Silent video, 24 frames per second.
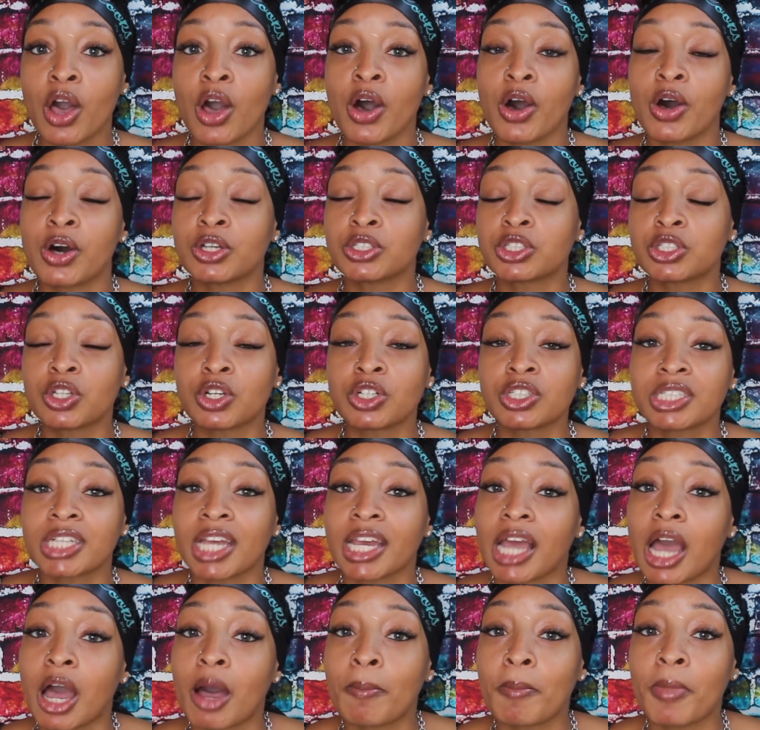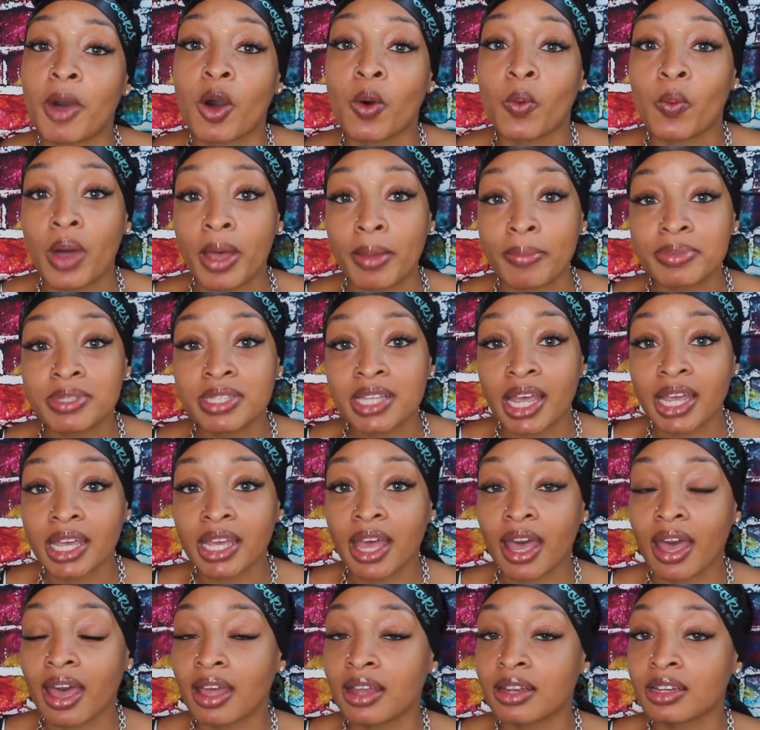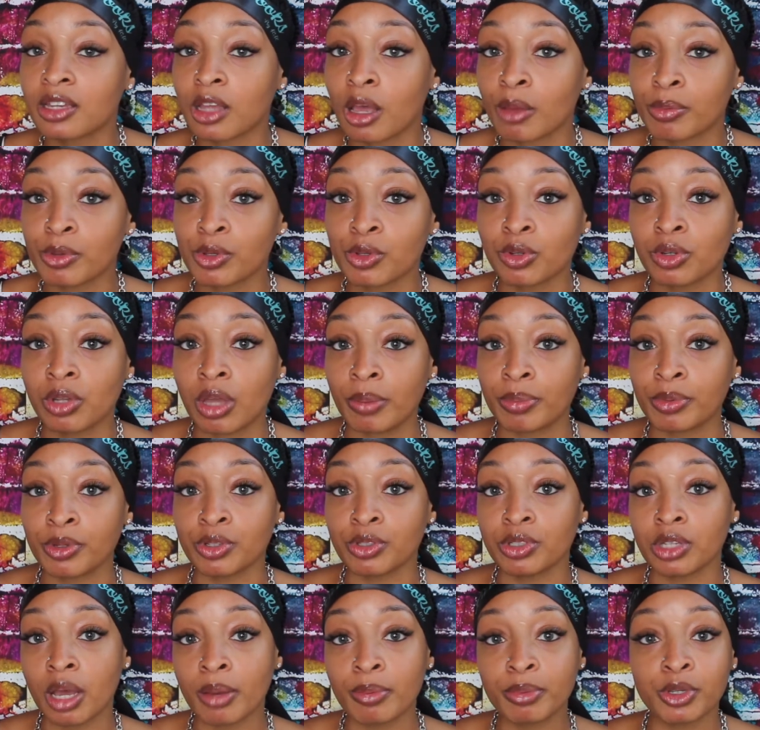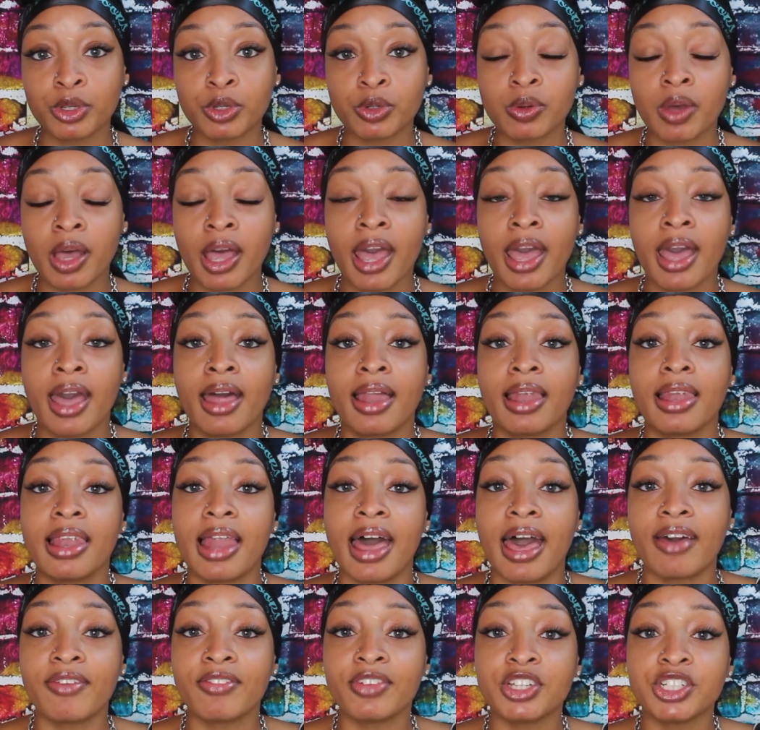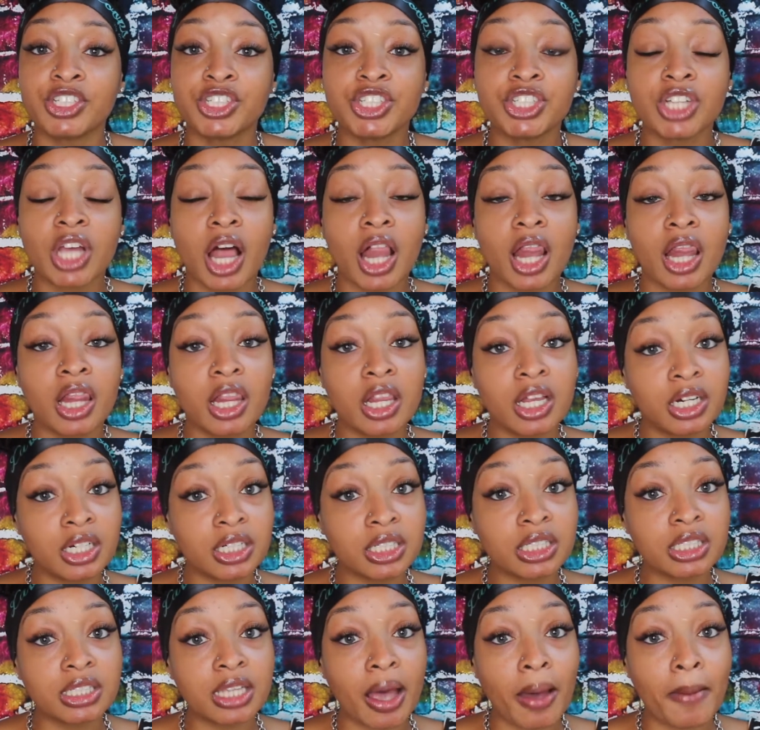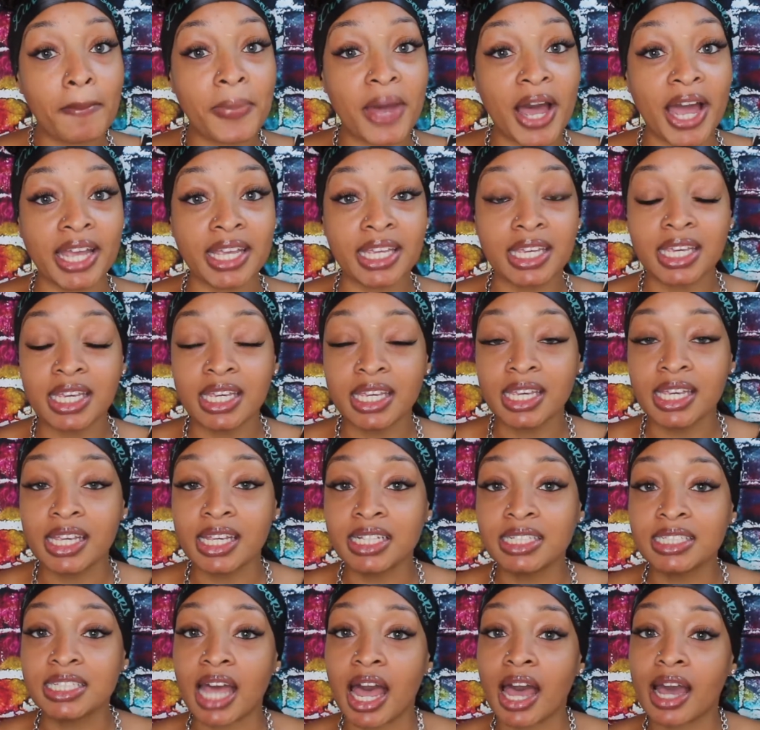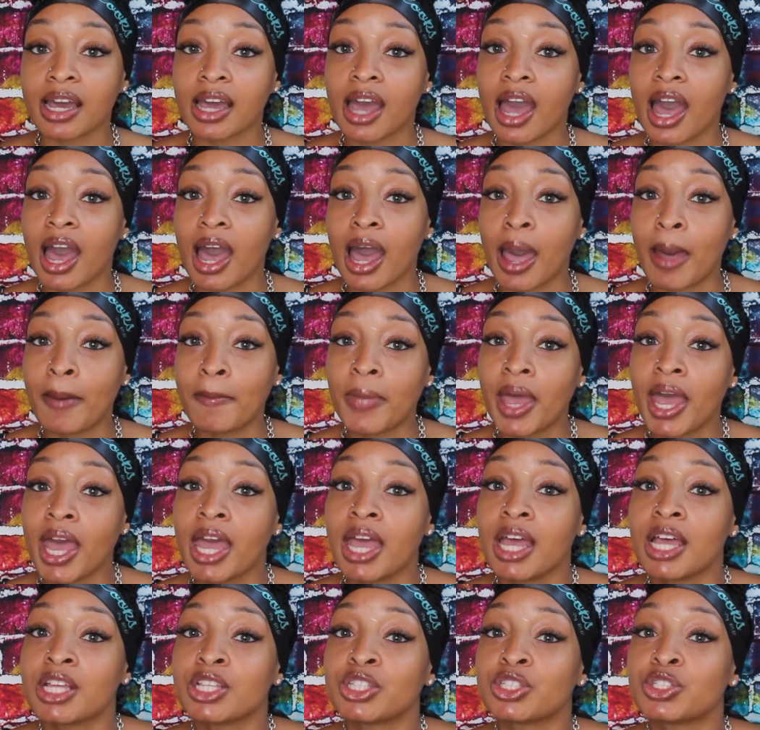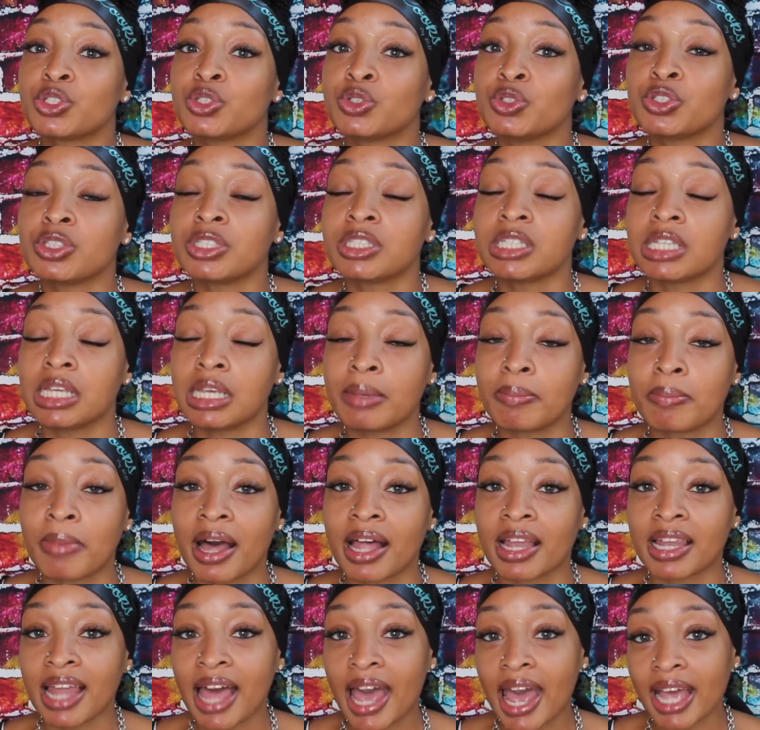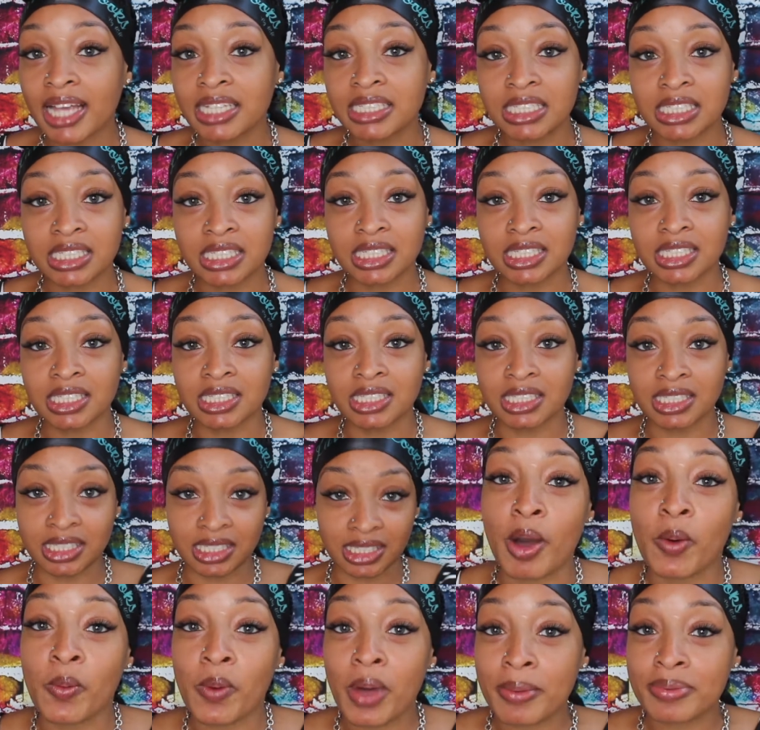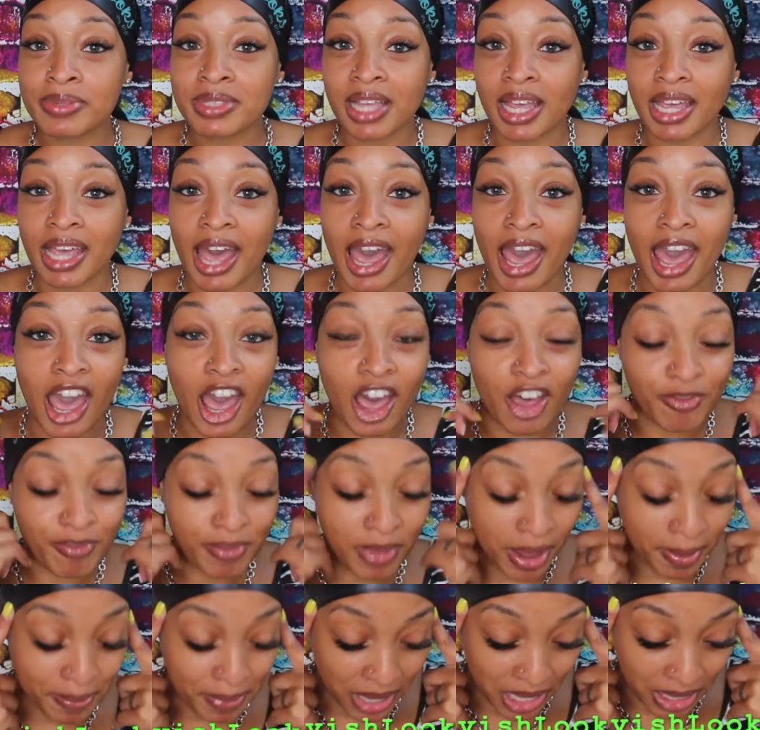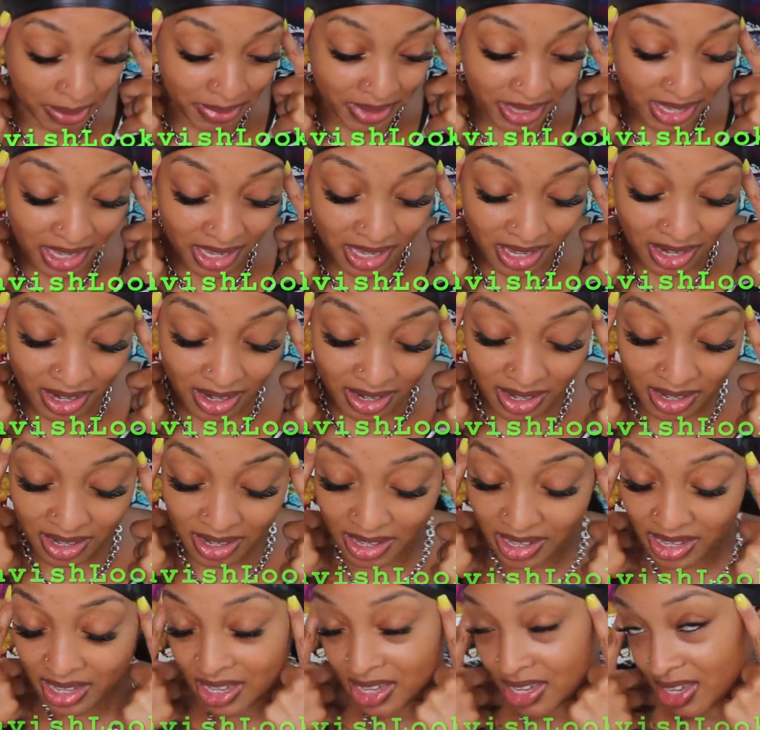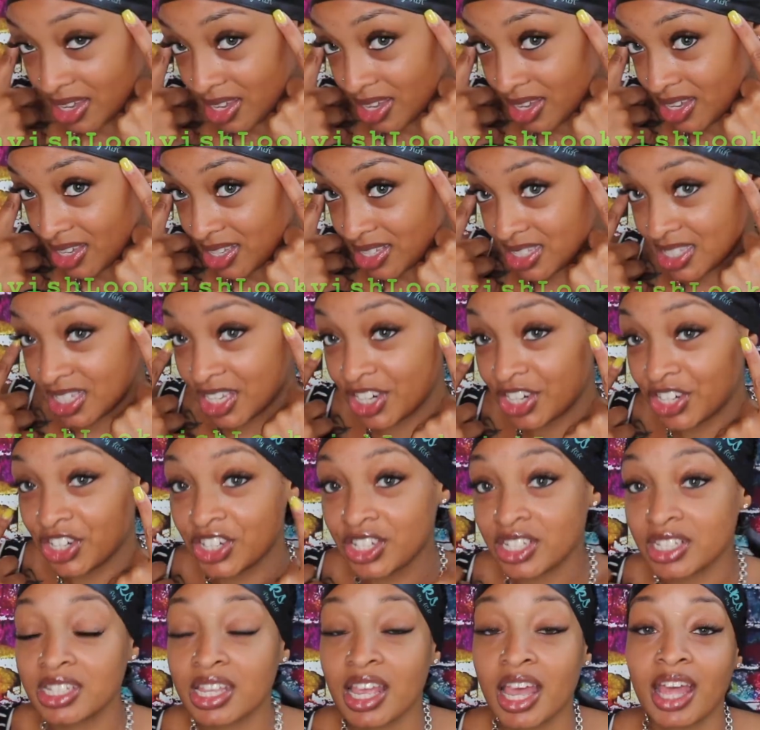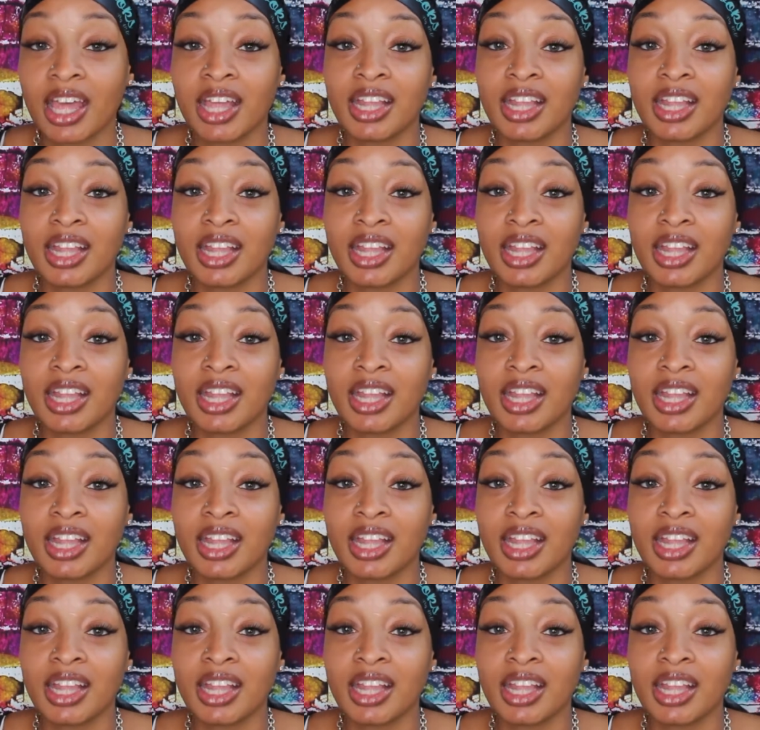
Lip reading: Also check out my website at www.lavishlookspykiki.com to see my lashes. My website, I have my baby hair sitters.